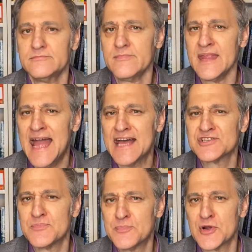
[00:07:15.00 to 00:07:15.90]
Has
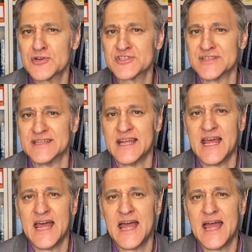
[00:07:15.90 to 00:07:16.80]
a person
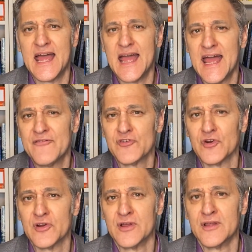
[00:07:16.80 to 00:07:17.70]

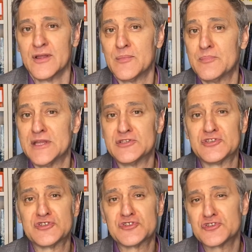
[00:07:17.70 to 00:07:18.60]
ever been
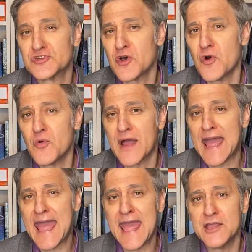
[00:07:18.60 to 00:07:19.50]
so
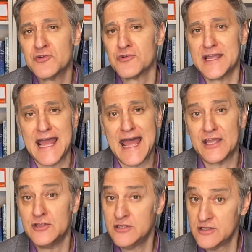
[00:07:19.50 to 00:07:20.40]
angry at
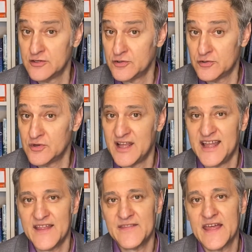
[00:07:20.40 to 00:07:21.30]
you
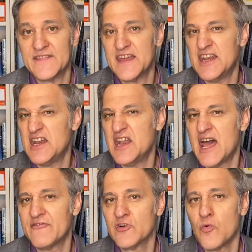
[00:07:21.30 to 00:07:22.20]
that they
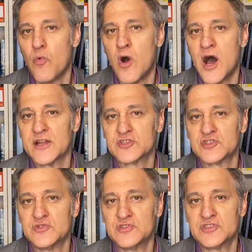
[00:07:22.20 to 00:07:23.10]
never want
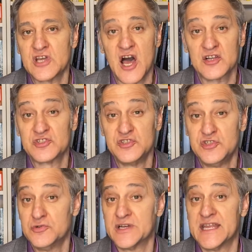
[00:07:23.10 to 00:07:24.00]
to talk to
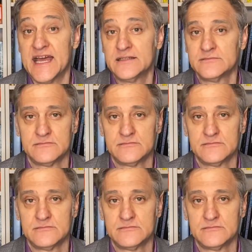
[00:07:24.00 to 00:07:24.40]
you again?